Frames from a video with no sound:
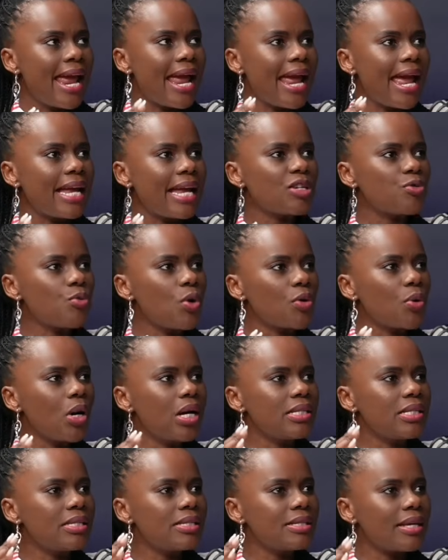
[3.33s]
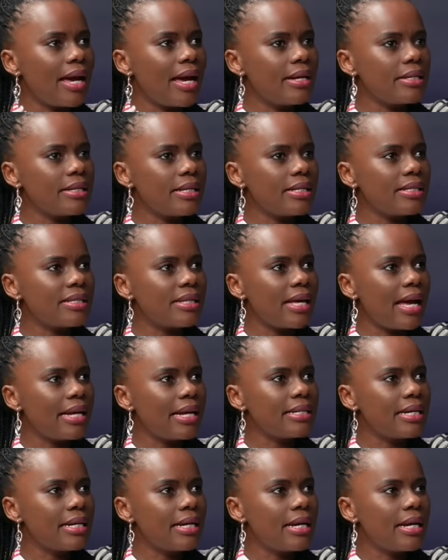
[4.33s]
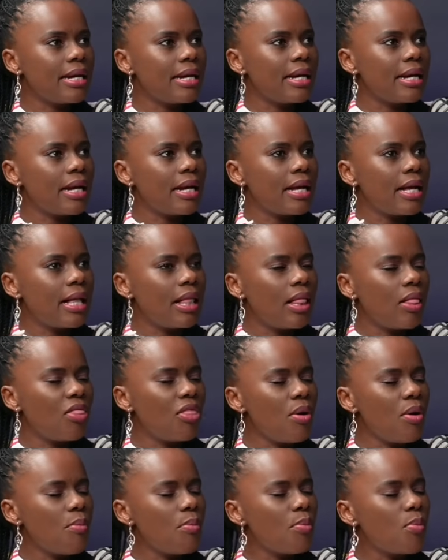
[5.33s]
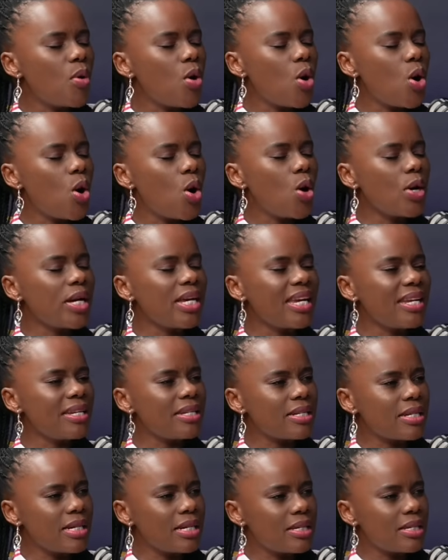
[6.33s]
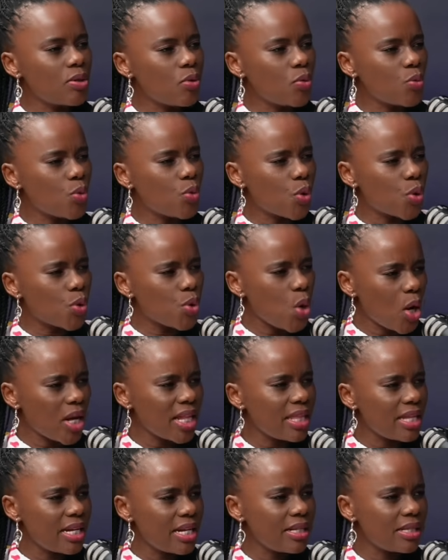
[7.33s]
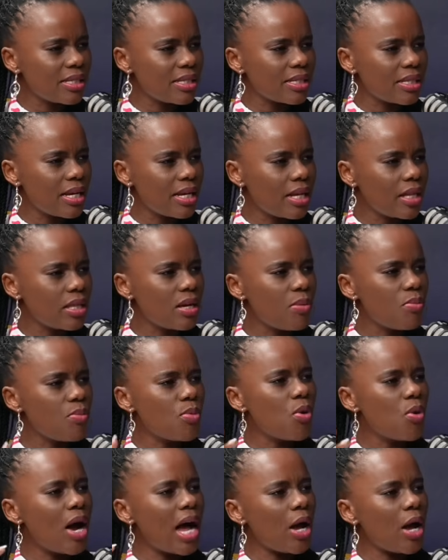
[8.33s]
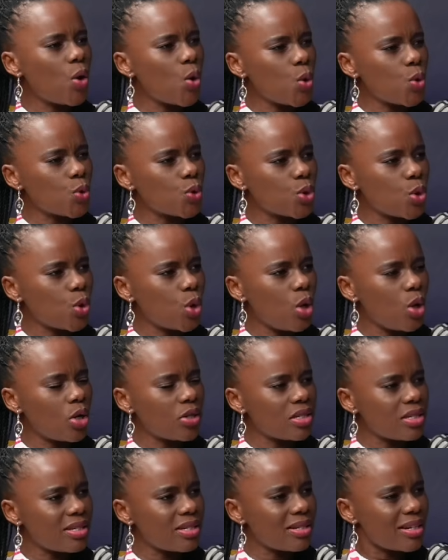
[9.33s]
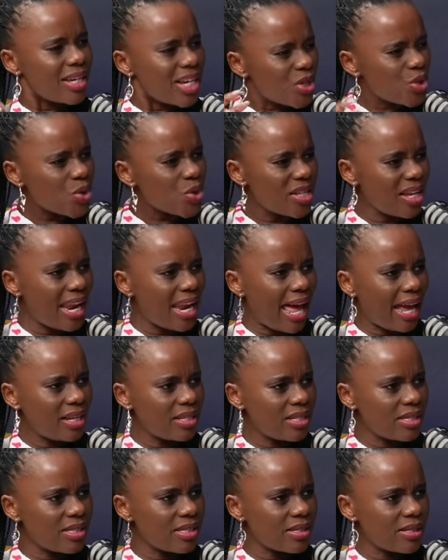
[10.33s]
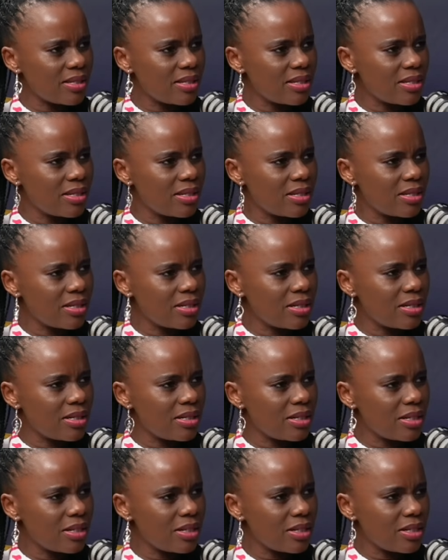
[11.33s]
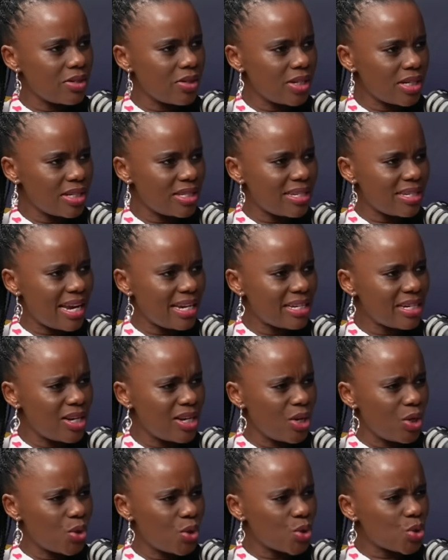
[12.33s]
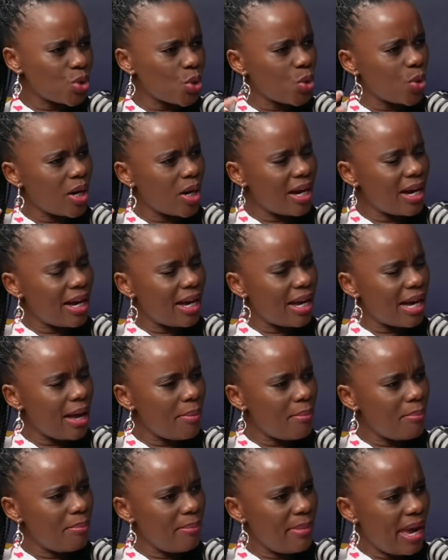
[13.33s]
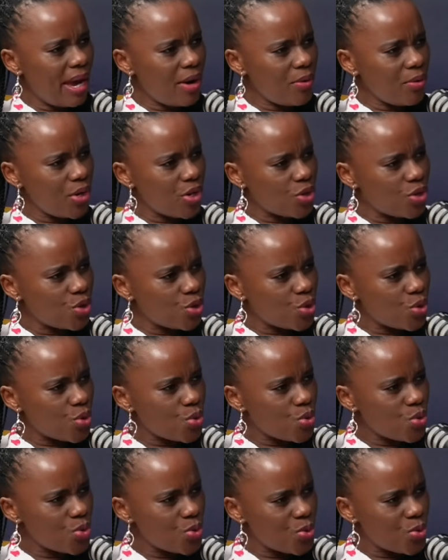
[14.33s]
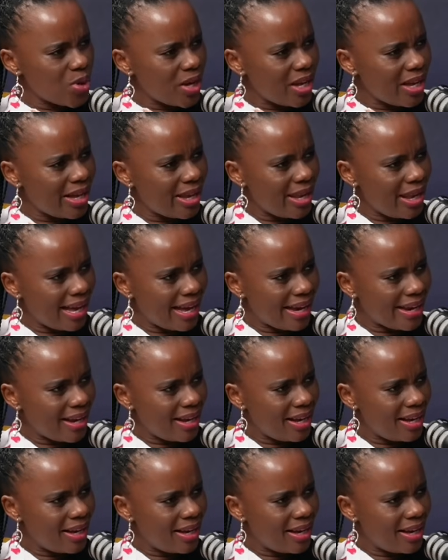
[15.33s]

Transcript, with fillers: And what was said is that the more he did wrong things, the more I also got into the lies. Mm. You understand? So I'm married to a liar.